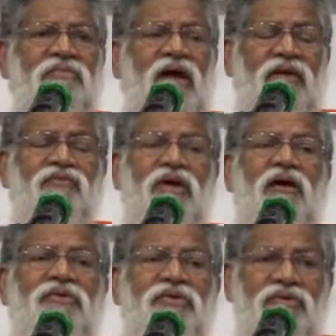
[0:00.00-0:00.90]
And we
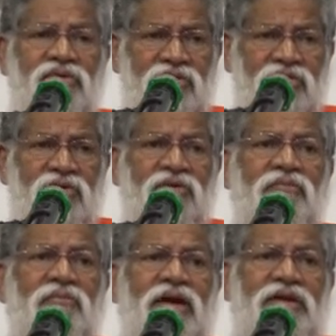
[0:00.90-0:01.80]
have to
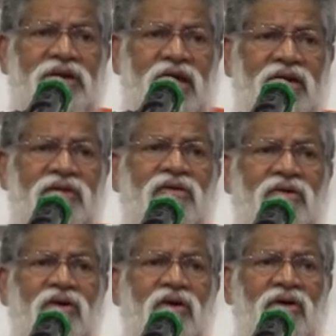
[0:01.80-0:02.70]
meditate
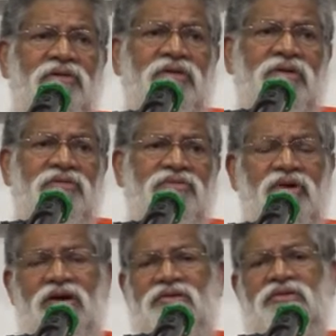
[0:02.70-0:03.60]
on these
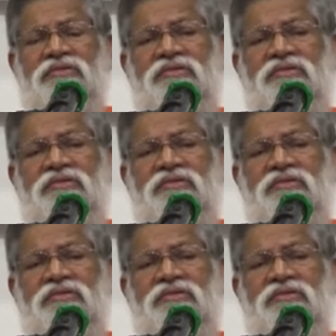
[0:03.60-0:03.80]
words